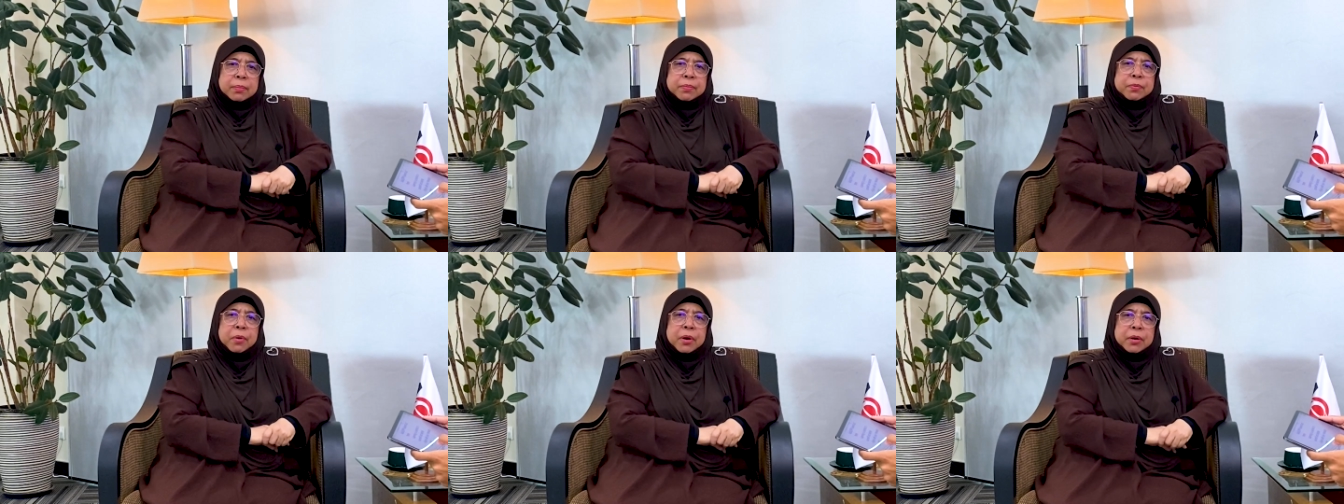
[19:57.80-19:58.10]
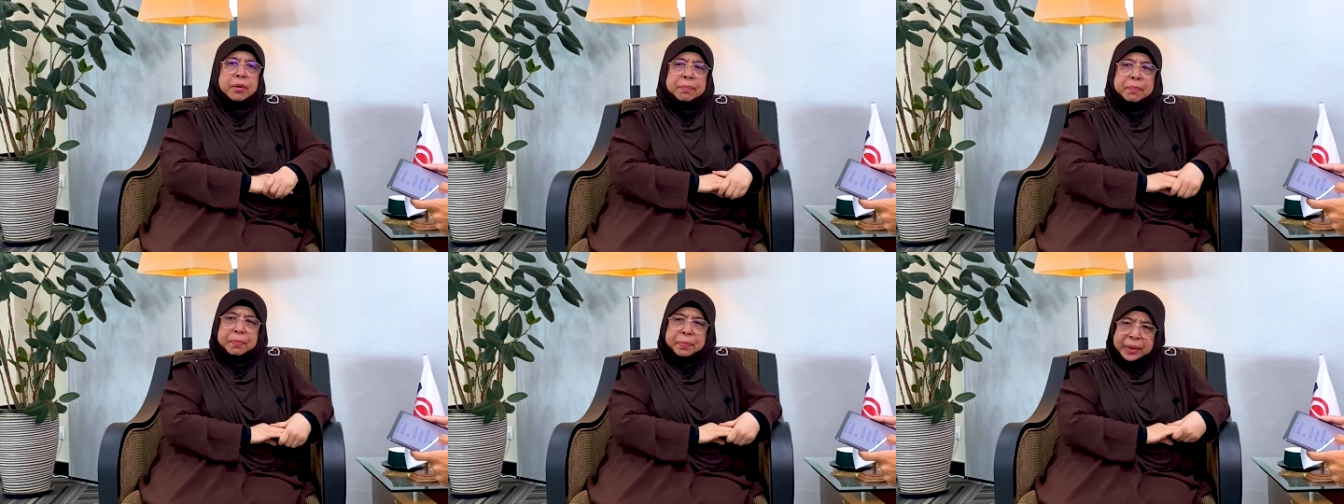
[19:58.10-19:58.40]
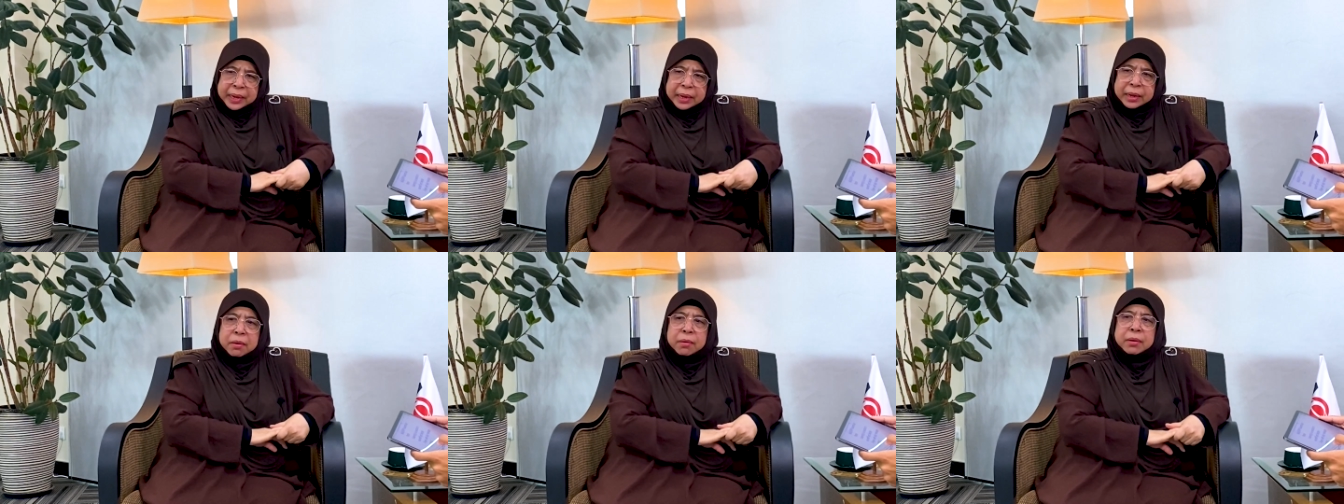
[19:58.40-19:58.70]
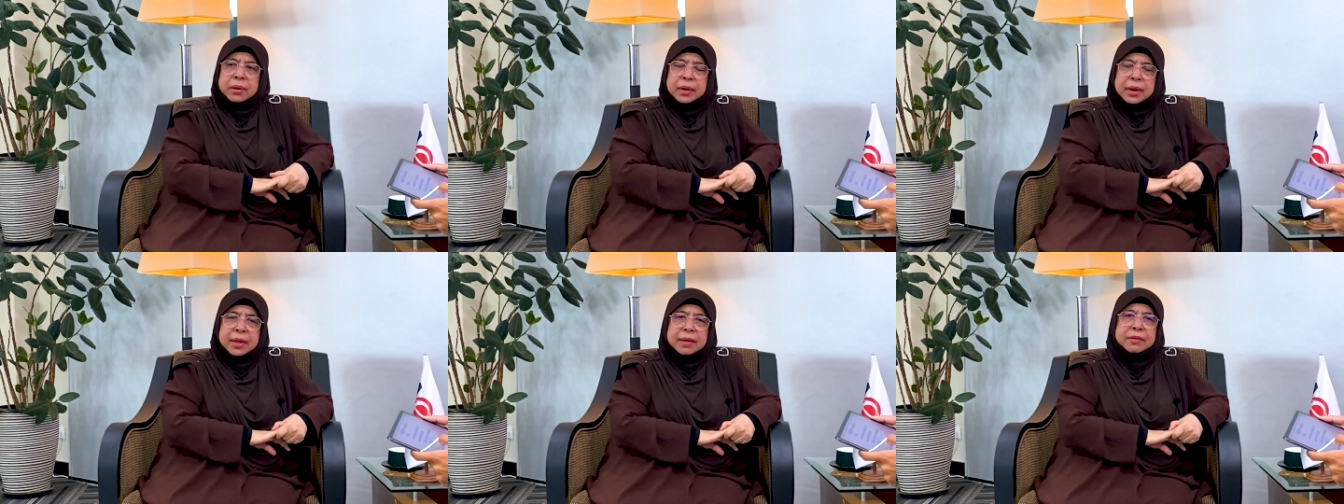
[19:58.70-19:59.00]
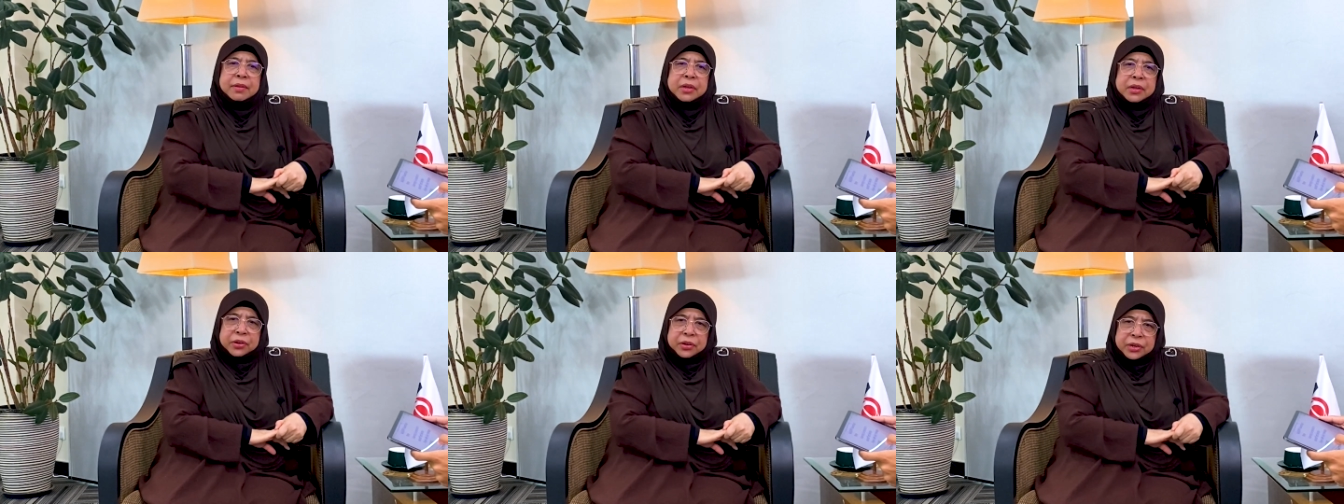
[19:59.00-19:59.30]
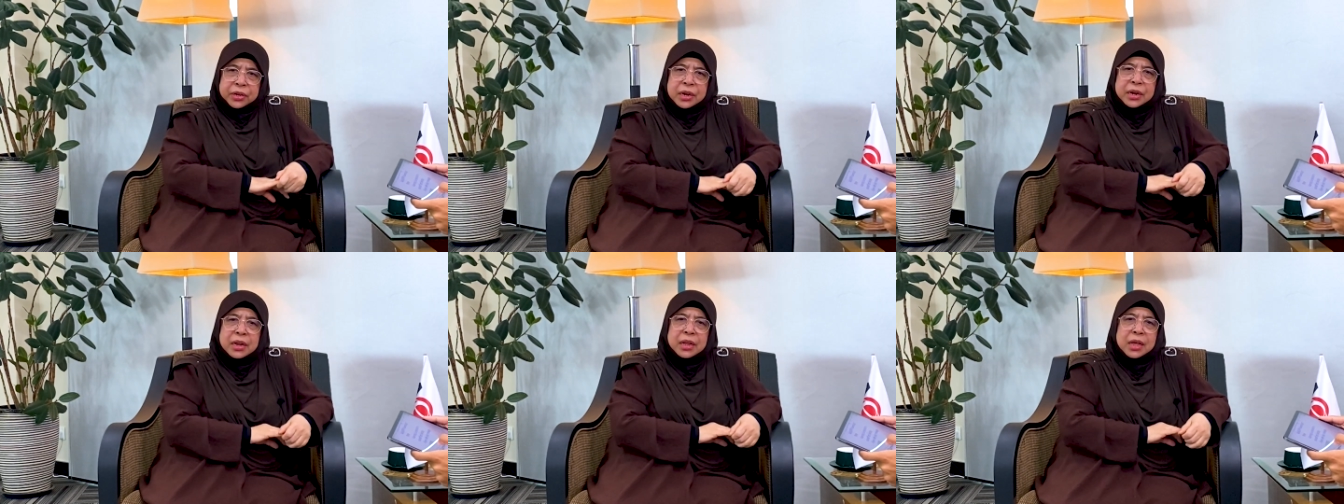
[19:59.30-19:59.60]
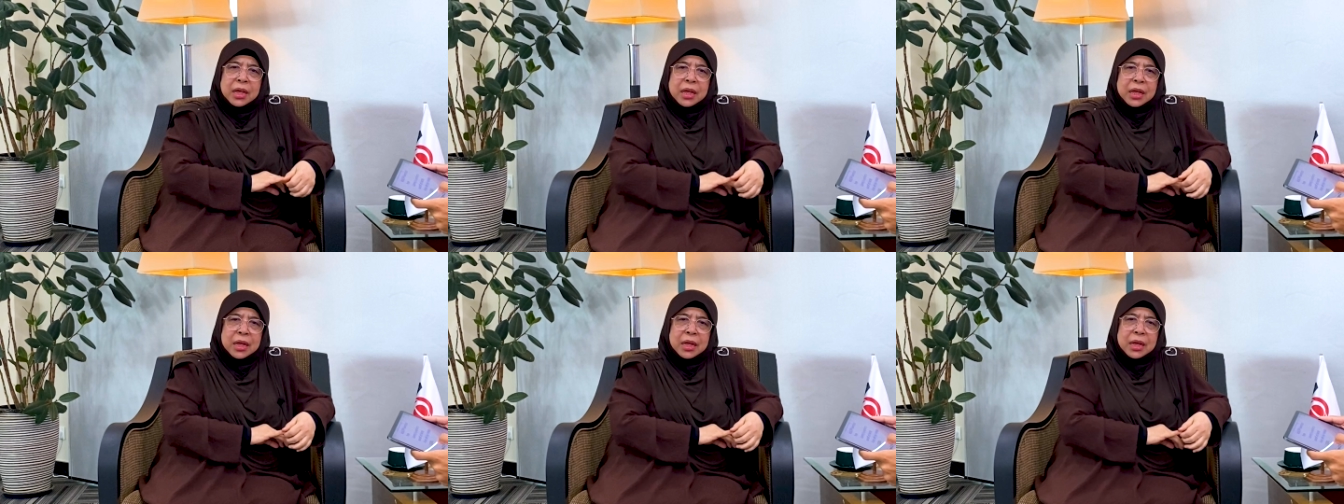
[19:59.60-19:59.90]
for a big organisation.
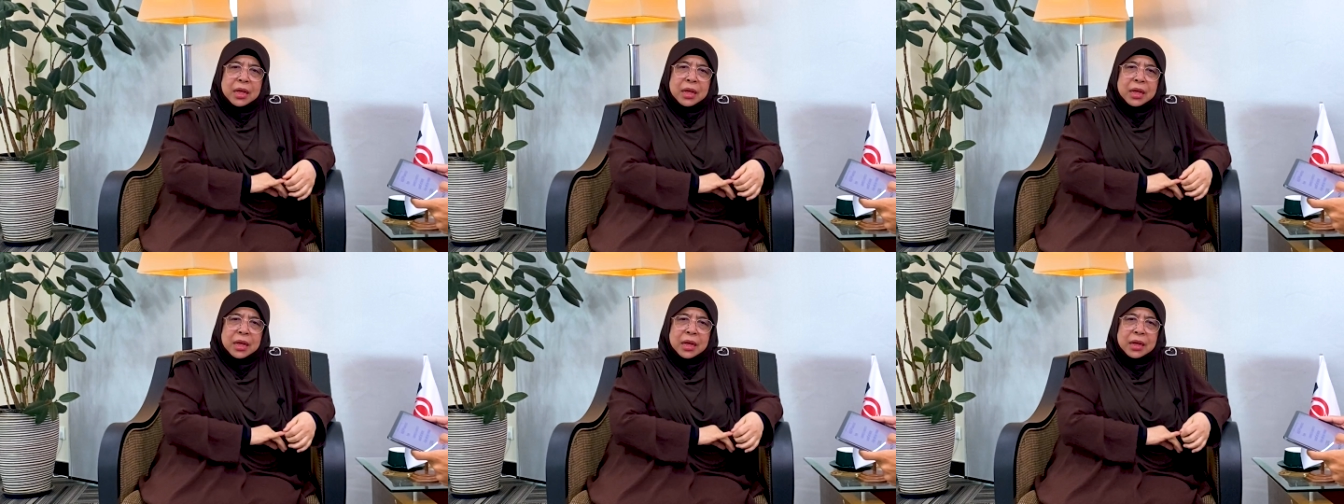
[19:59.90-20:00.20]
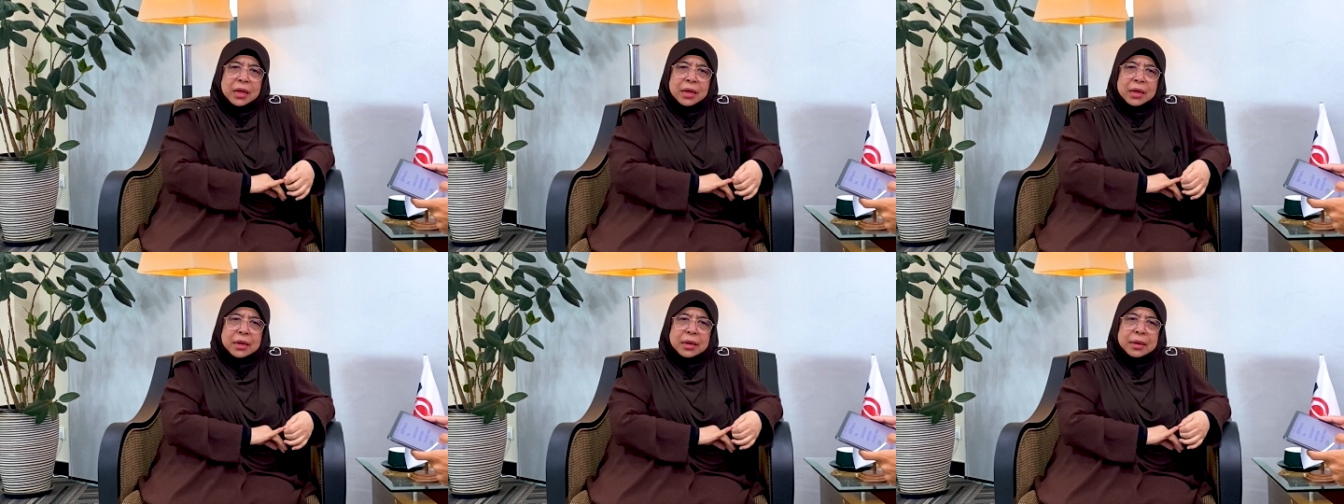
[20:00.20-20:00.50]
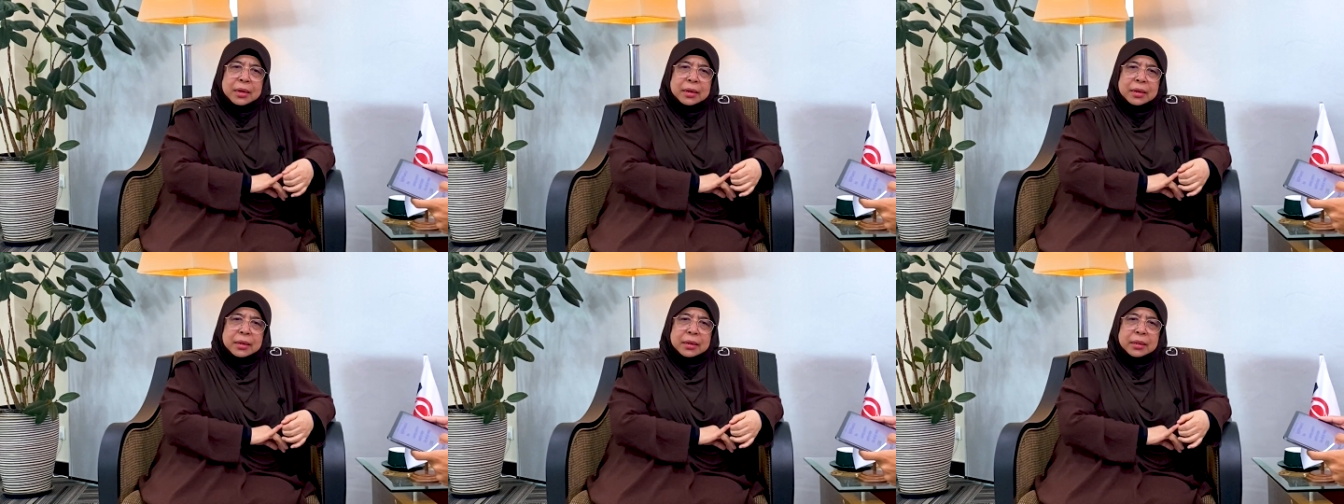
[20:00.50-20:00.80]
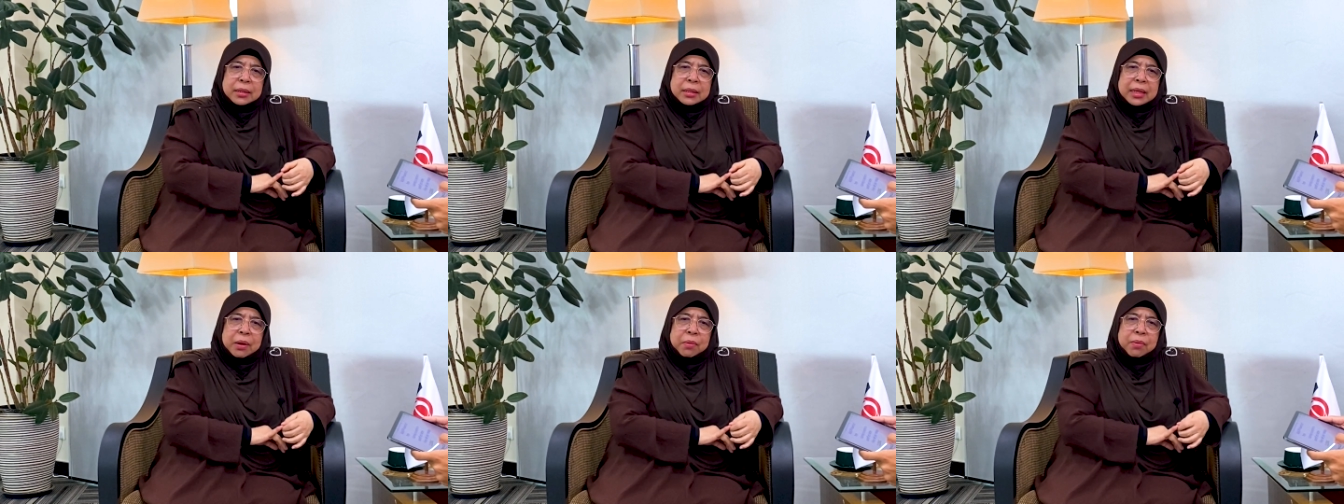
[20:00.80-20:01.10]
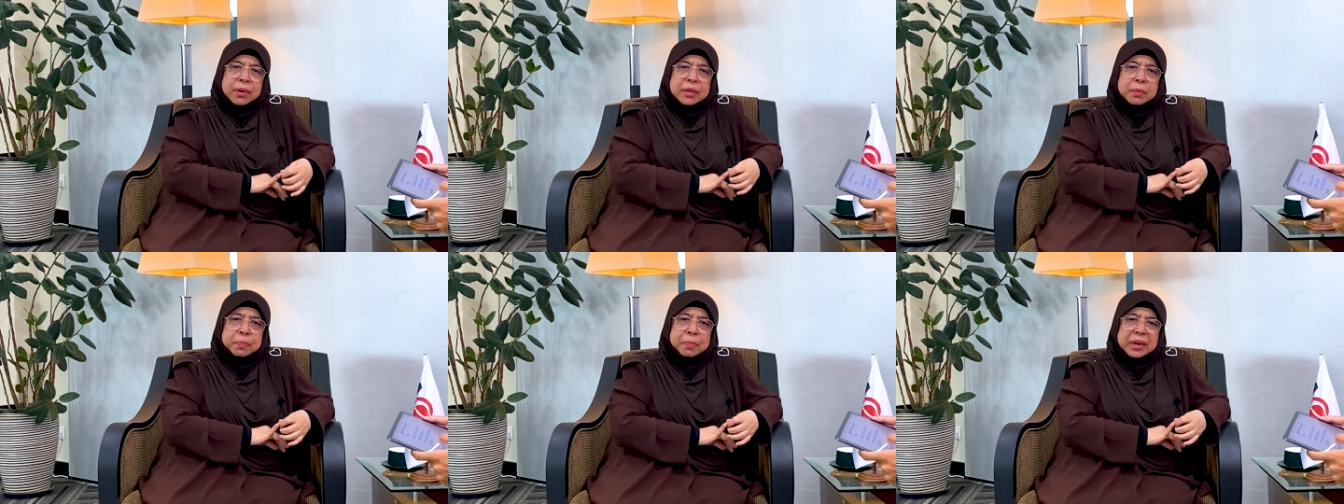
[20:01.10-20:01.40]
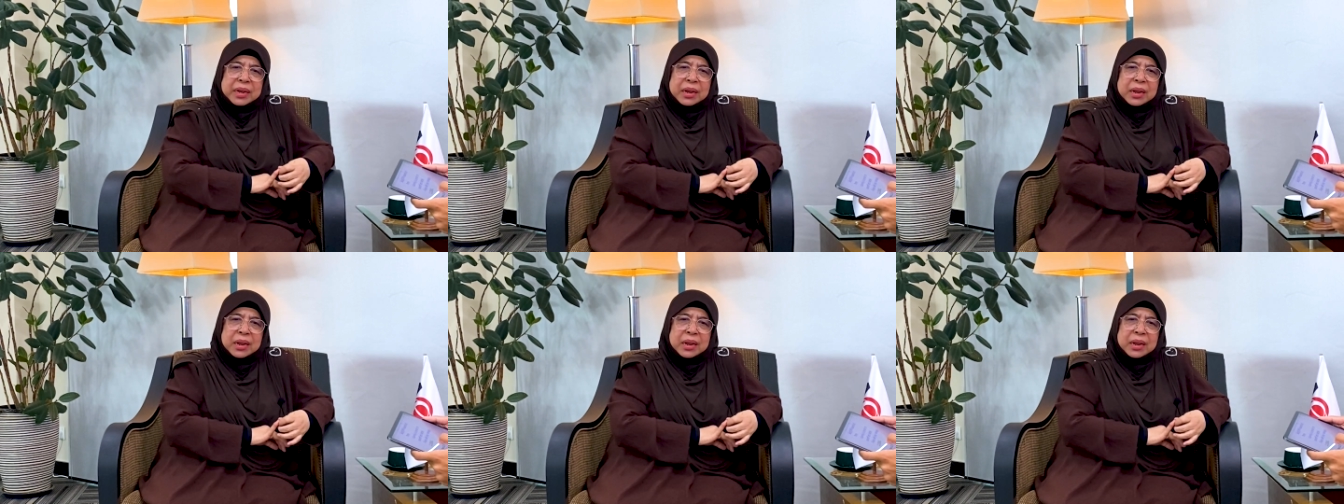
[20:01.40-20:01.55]
There was